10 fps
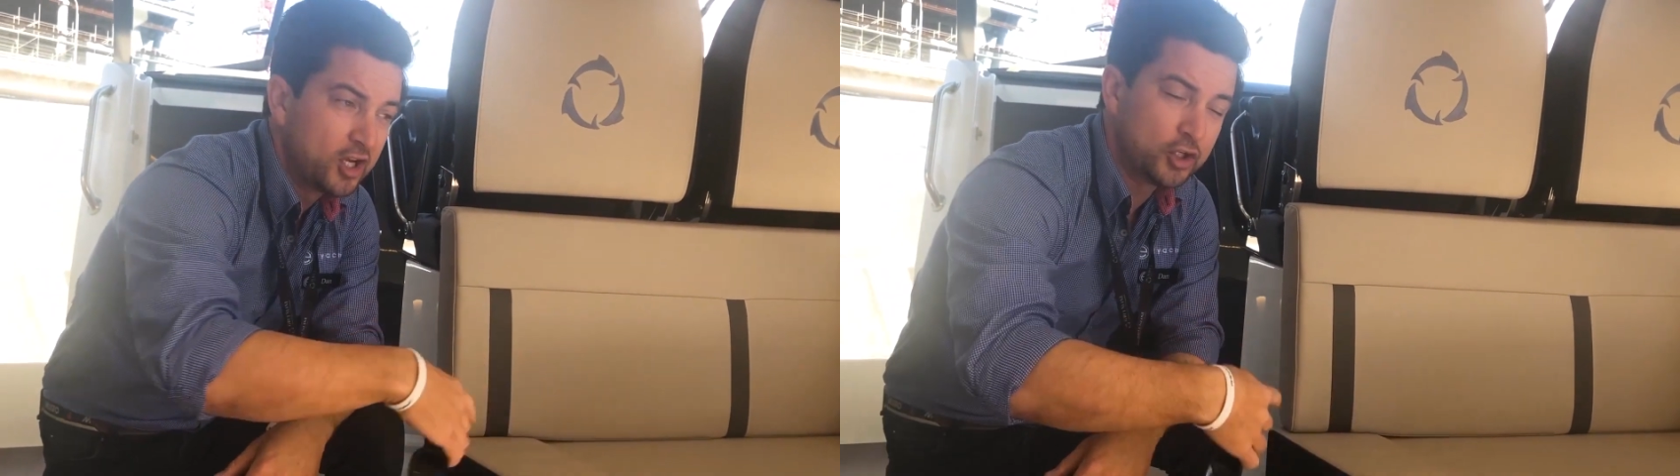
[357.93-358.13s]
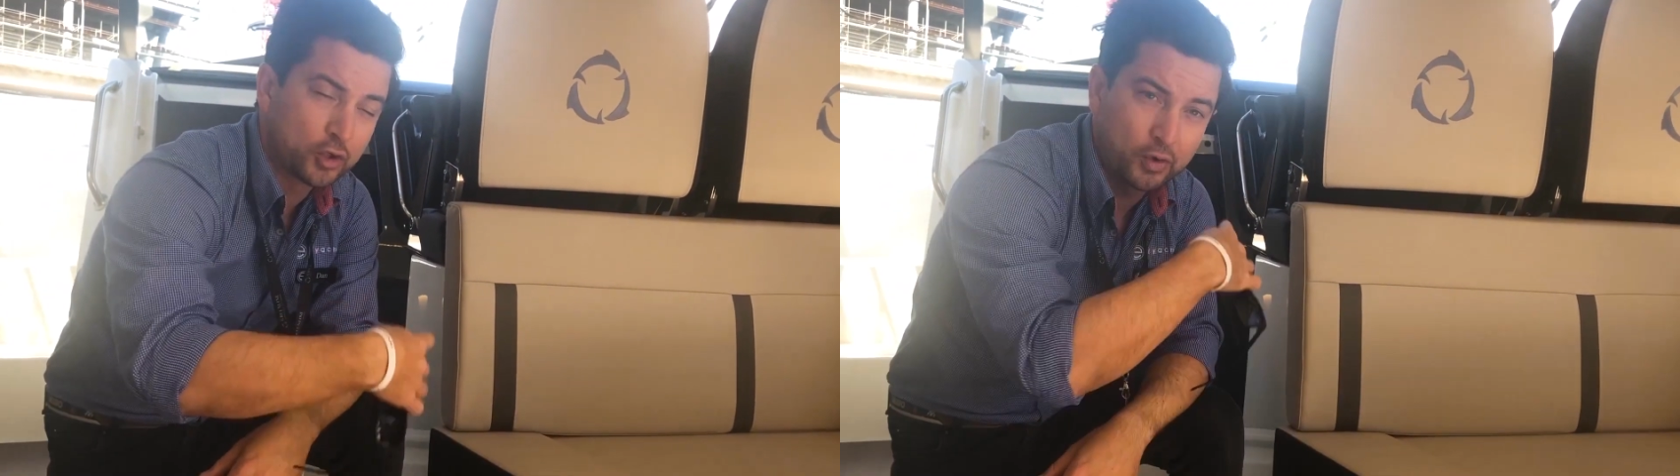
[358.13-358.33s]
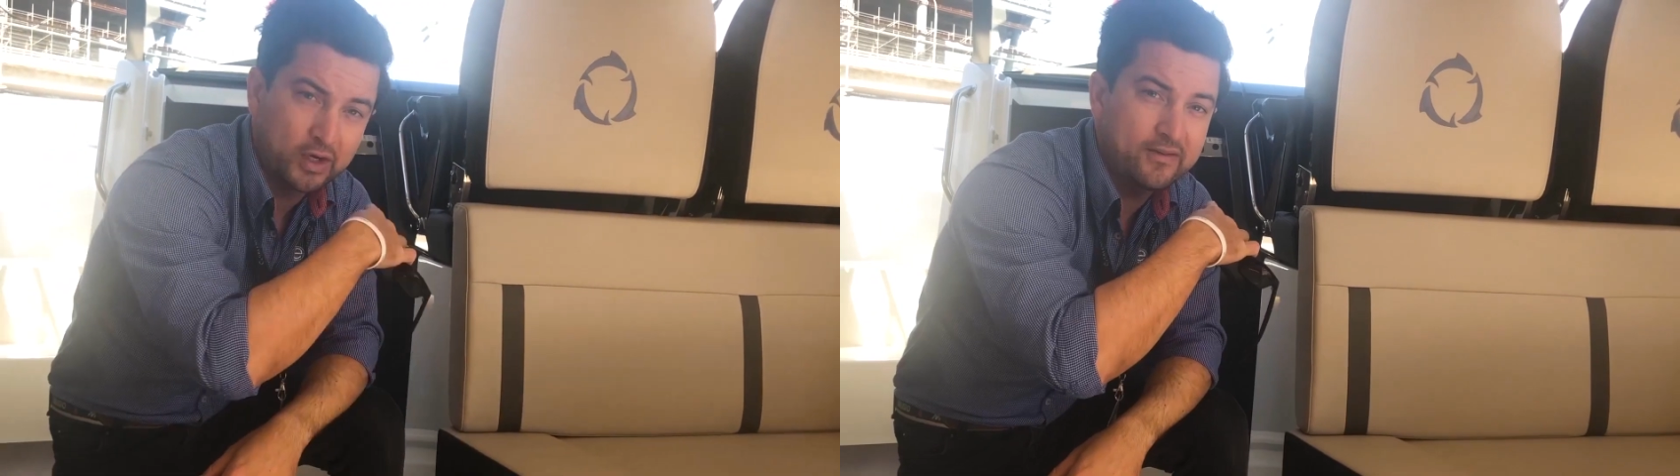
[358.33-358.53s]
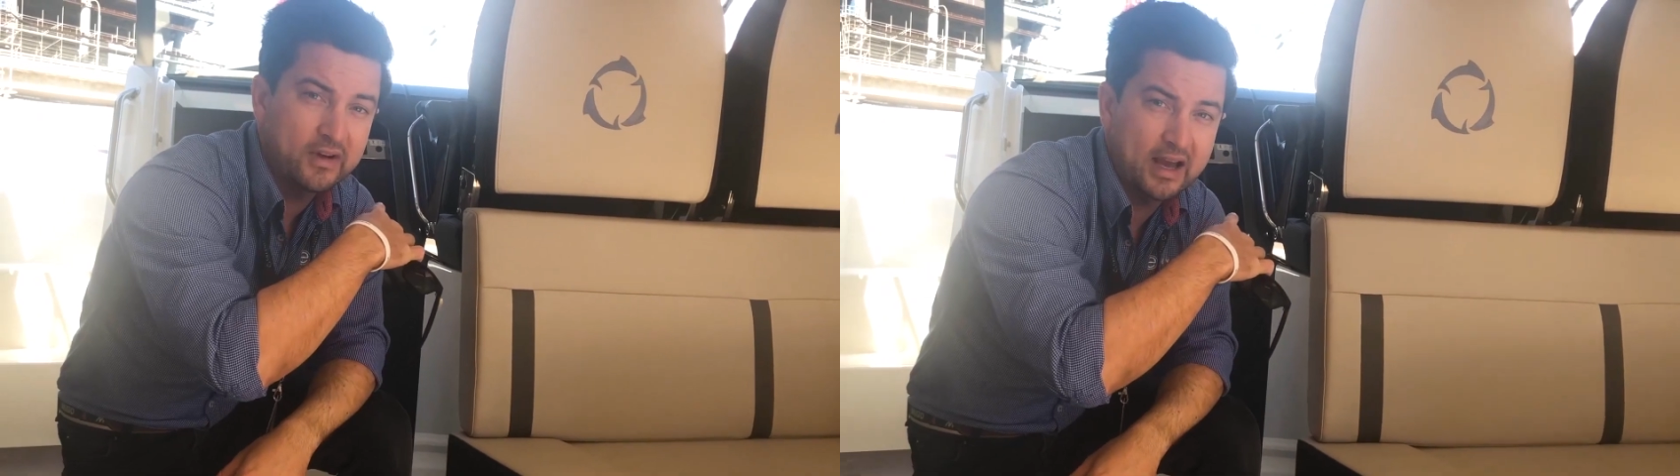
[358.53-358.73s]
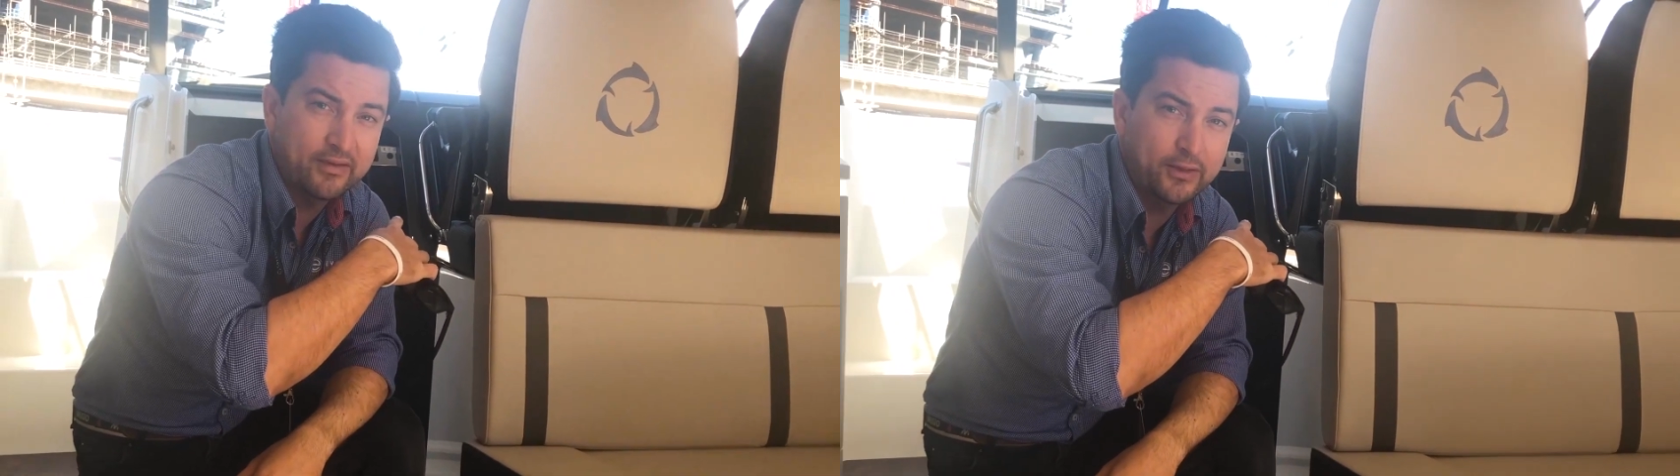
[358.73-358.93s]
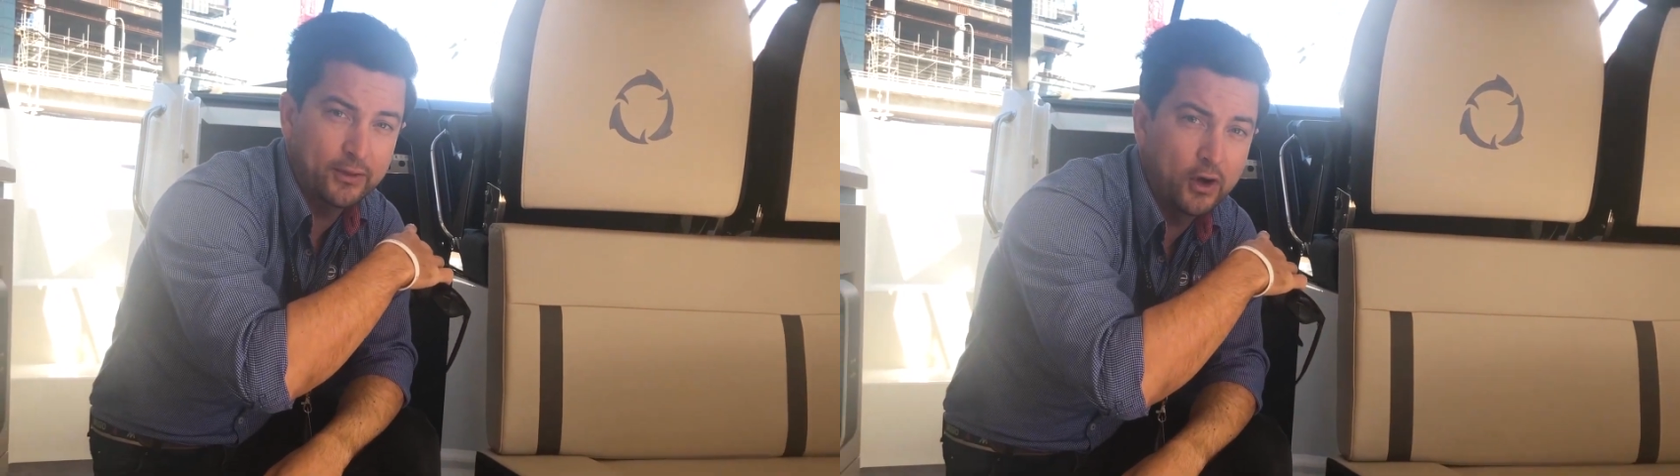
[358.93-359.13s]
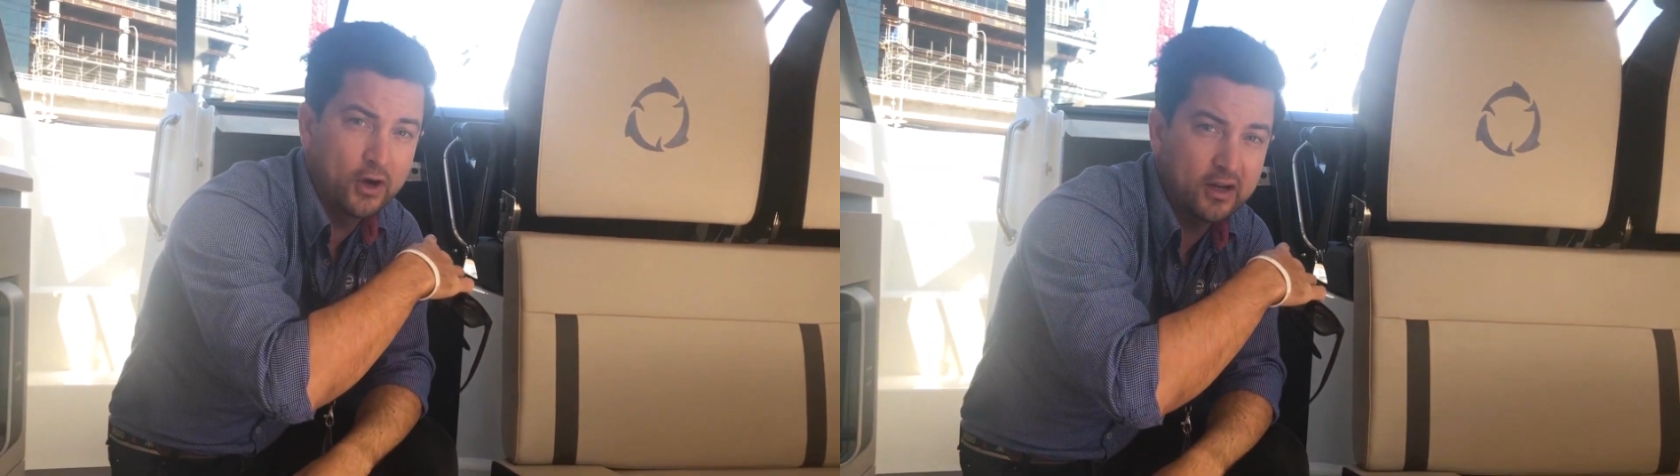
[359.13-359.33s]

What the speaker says: You could even have a third